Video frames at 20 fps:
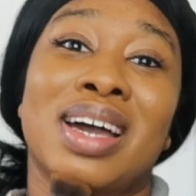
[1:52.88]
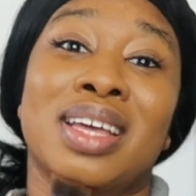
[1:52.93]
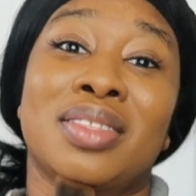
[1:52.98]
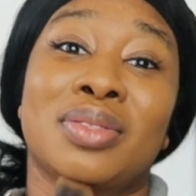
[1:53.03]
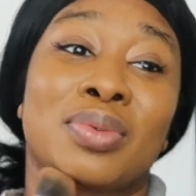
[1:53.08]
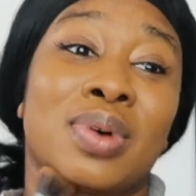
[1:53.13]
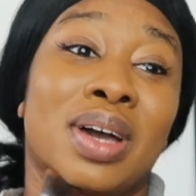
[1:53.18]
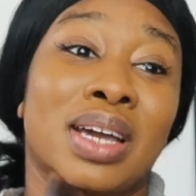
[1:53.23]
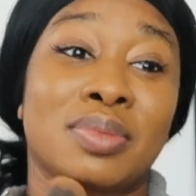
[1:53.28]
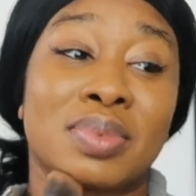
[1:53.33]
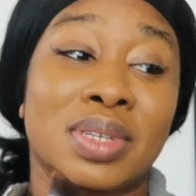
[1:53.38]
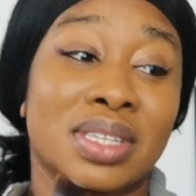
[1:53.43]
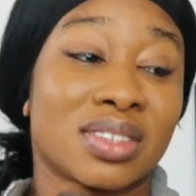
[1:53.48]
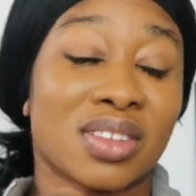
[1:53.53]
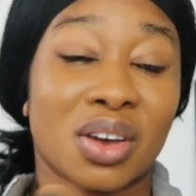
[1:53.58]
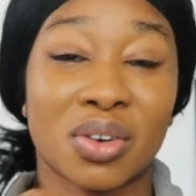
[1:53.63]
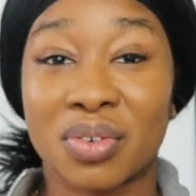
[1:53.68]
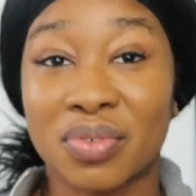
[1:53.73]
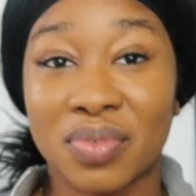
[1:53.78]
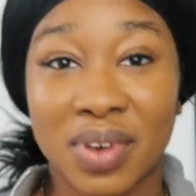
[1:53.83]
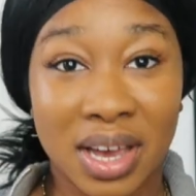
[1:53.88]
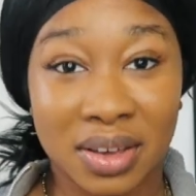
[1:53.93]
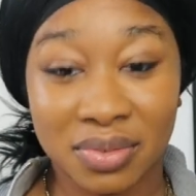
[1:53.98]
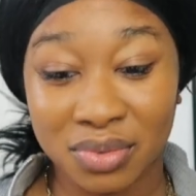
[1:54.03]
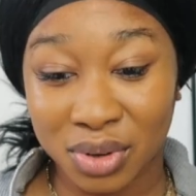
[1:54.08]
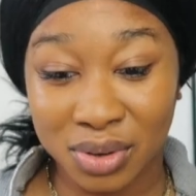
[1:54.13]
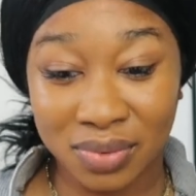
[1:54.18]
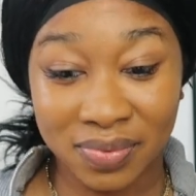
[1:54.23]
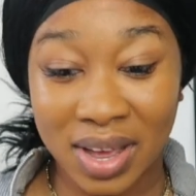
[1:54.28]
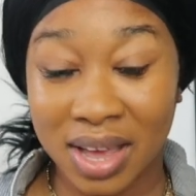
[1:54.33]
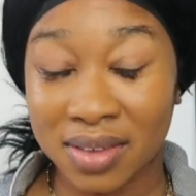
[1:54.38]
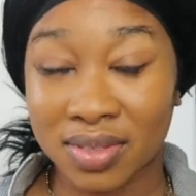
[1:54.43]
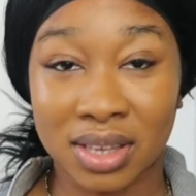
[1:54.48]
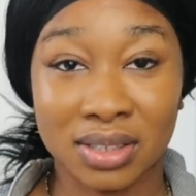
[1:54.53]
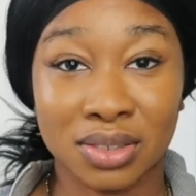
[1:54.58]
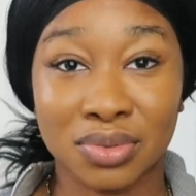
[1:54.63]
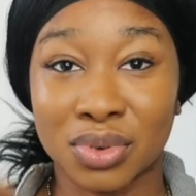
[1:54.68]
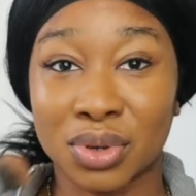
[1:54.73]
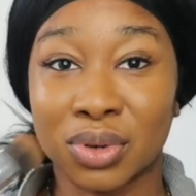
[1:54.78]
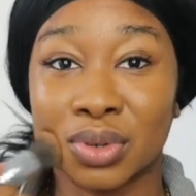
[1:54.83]
thought I'd be stuck on
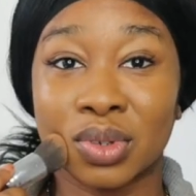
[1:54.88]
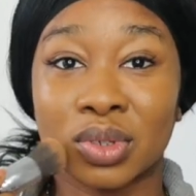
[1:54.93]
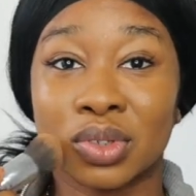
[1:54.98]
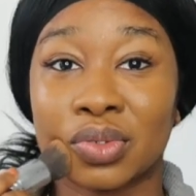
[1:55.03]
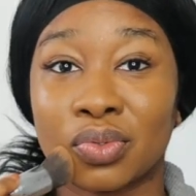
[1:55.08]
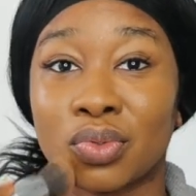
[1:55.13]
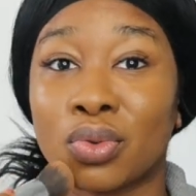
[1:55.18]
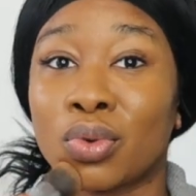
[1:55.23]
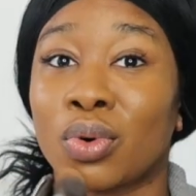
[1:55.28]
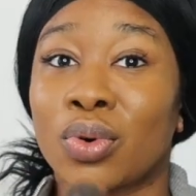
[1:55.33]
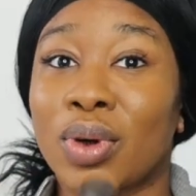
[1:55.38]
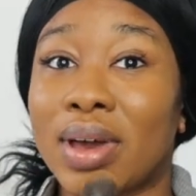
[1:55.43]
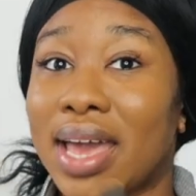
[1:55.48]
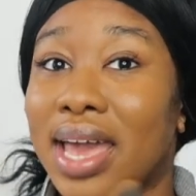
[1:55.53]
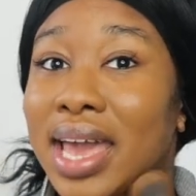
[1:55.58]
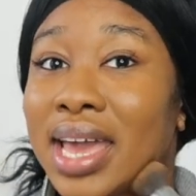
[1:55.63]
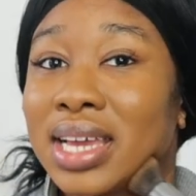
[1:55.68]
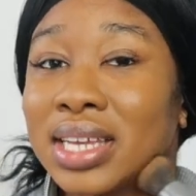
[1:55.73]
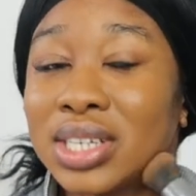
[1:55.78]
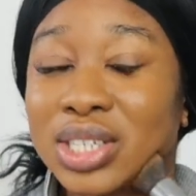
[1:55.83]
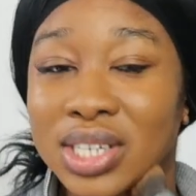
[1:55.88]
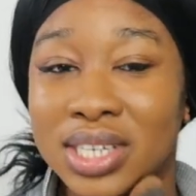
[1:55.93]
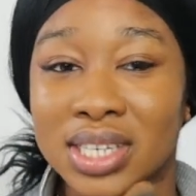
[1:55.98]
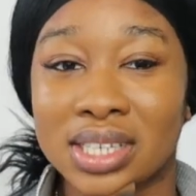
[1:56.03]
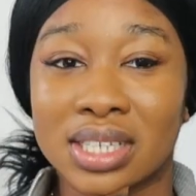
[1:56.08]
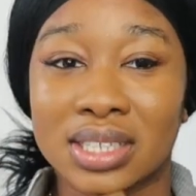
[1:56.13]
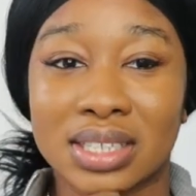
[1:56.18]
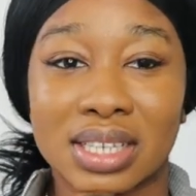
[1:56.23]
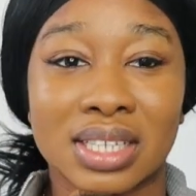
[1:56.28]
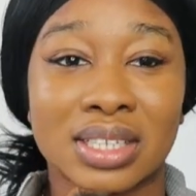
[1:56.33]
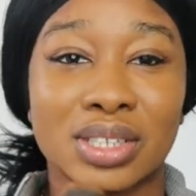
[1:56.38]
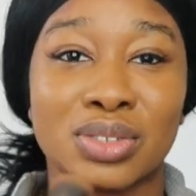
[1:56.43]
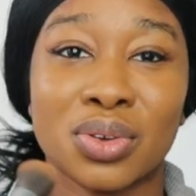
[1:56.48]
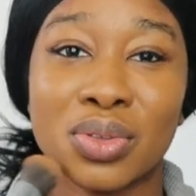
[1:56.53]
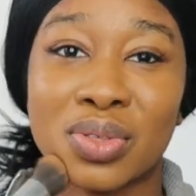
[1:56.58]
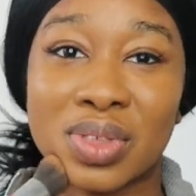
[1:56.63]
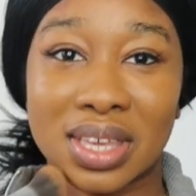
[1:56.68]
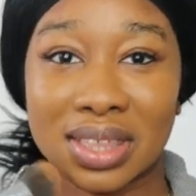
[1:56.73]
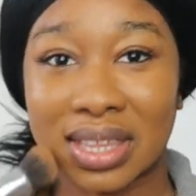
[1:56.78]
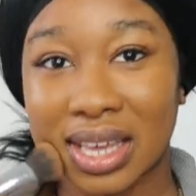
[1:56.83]
5,000 followers for ages. I did
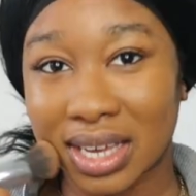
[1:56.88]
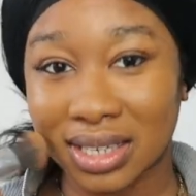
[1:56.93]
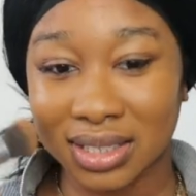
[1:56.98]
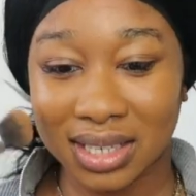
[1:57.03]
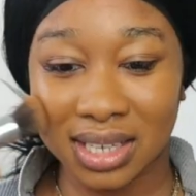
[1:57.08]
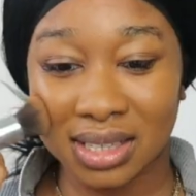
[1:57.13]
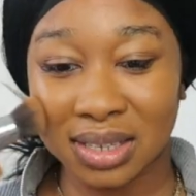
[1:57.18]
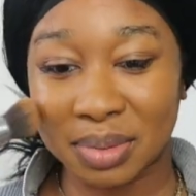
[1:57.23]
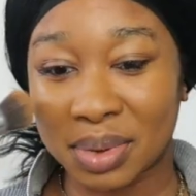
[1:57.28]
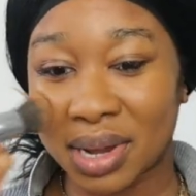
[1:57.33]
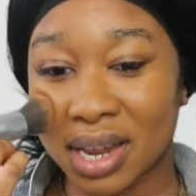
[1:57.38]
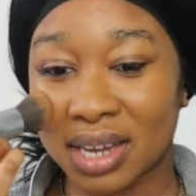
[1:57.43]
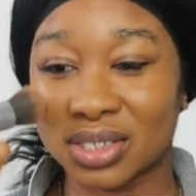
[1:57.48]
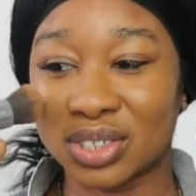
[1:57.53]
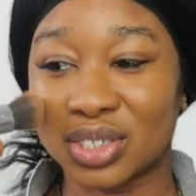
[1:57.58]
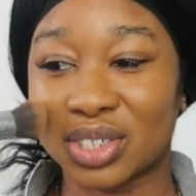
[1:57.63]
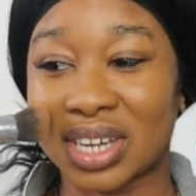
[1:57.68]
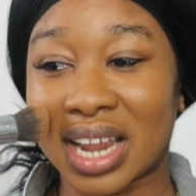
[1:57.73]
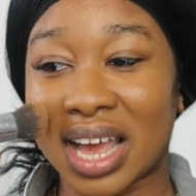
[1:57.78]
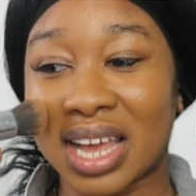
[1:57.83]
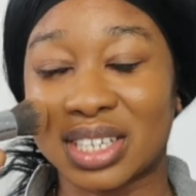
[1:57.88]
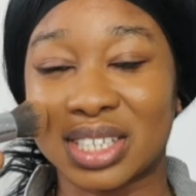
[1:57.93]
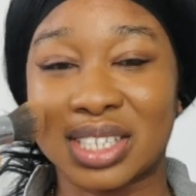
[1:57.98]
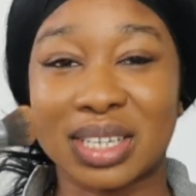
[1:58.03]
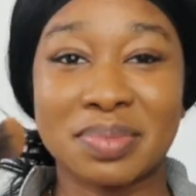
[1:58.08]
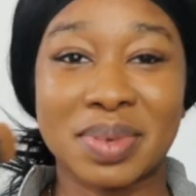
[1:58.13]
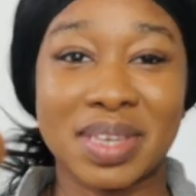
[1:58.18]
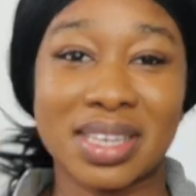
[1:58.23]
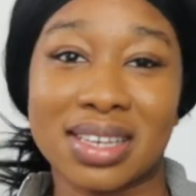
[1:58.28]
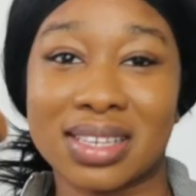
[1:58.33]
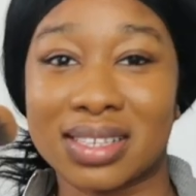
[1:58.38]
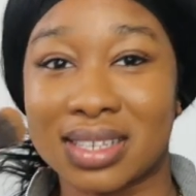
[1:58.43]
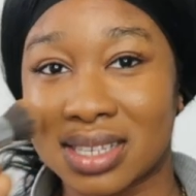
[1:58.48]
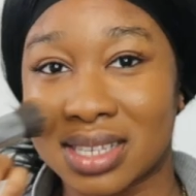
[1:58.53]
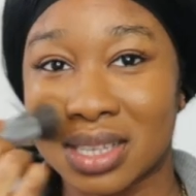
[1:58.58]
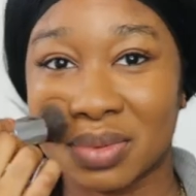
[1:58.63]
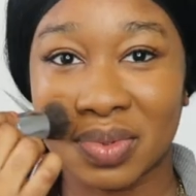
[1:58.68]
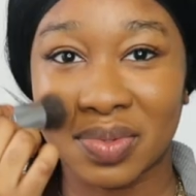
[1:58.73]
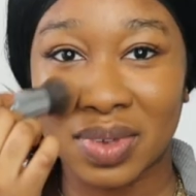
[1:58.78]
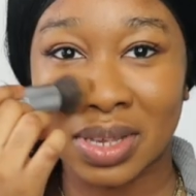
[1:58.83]
not think that I'd take the plunge and actually be
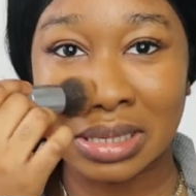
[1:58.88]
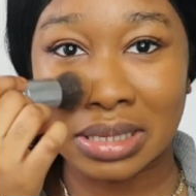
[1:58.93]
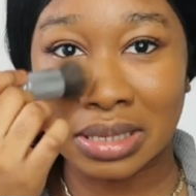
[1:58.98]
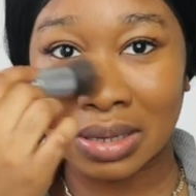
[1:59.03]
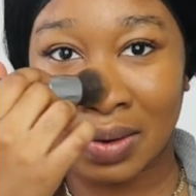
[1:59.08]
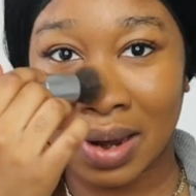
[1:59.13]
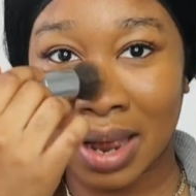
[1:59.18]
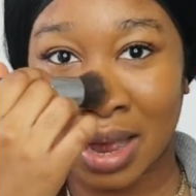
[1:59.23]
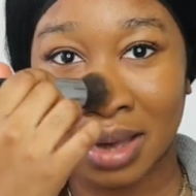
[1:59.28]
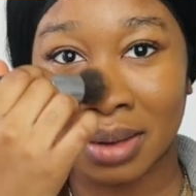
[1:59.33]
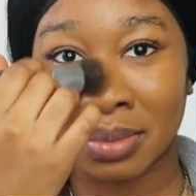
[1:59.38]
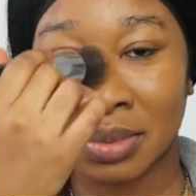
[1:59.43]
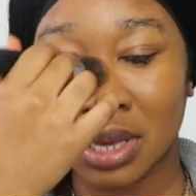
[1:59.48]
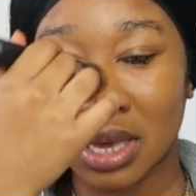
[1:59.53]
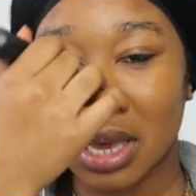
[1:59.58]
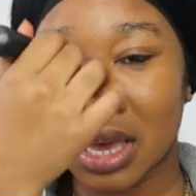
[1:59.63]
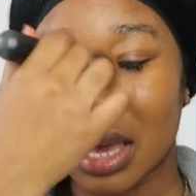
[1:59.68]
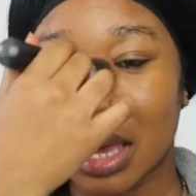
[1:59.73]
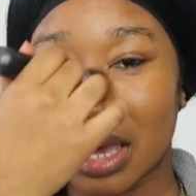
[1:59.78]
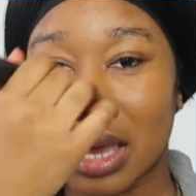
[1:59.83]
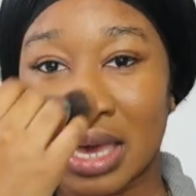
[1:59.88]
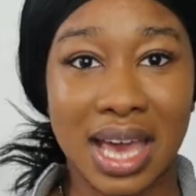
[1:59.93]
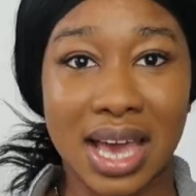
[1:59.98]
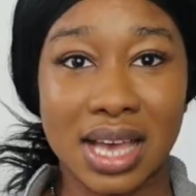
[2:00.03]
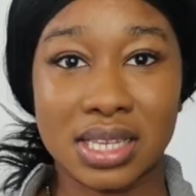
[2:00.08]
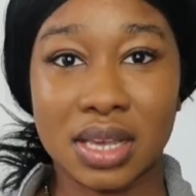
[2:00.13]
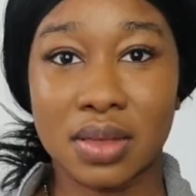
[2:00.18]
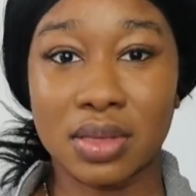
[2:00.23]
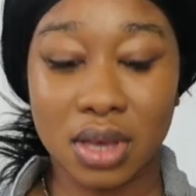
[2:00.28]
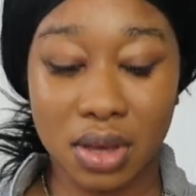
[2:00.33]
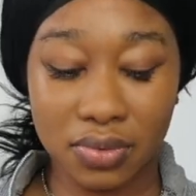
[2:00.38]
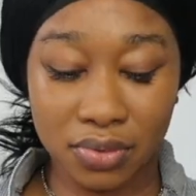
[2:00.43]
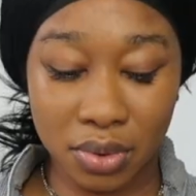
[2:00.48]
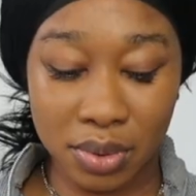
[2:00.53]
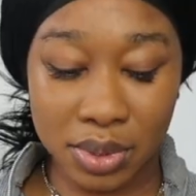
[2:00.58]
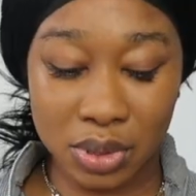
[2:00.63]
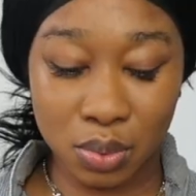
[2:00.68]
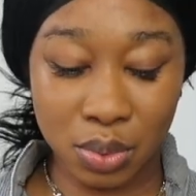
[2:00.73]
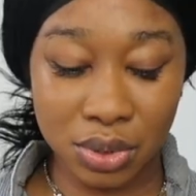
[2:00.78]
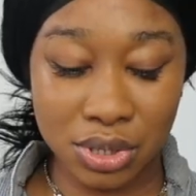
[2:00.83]
consistent with Instagram. Yeah, it's something I've
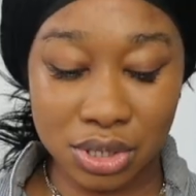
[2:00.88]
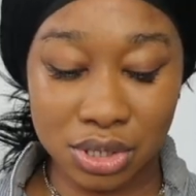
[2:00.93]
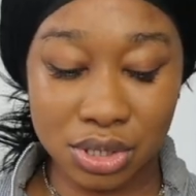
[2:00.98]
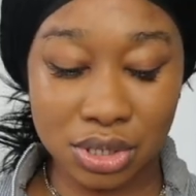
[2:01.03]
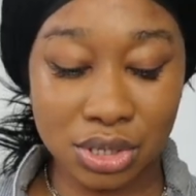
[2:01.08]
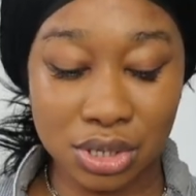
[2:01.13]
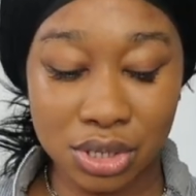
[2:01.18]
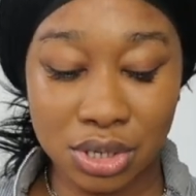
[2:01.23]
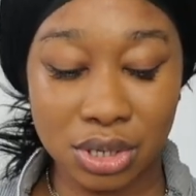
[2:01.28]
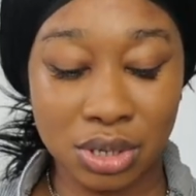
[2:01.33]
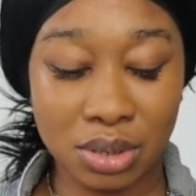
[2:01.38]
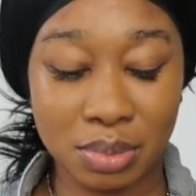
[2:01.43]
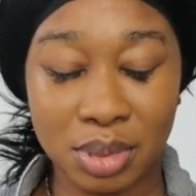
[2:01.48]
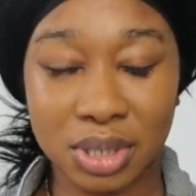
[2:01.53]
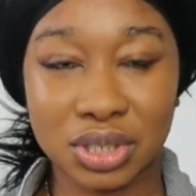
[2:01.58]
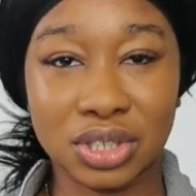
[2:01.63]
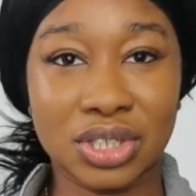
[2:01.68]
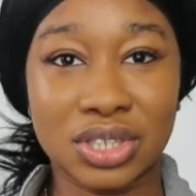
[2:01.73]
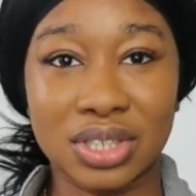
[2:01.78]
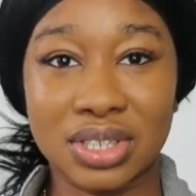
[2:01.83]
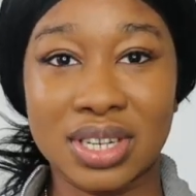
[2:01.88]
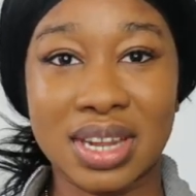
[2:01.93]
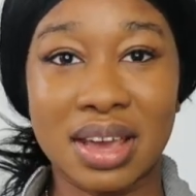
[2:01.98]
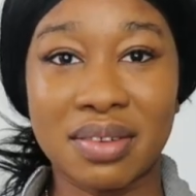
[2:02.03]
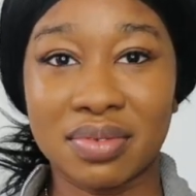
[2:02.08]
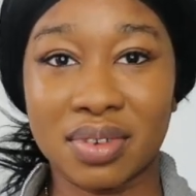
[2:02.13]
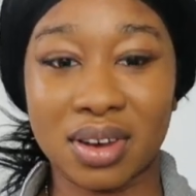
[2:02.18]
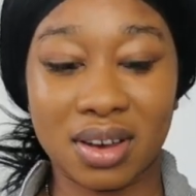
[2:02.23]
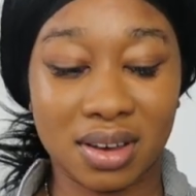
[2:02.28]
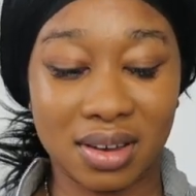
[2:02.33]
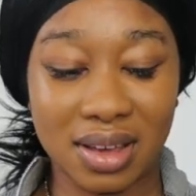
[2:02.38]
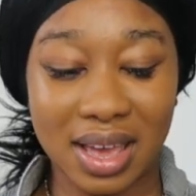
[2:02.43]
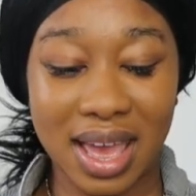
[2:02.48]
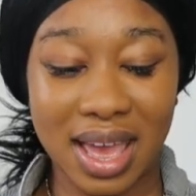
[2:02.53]
always wanted to do, but just never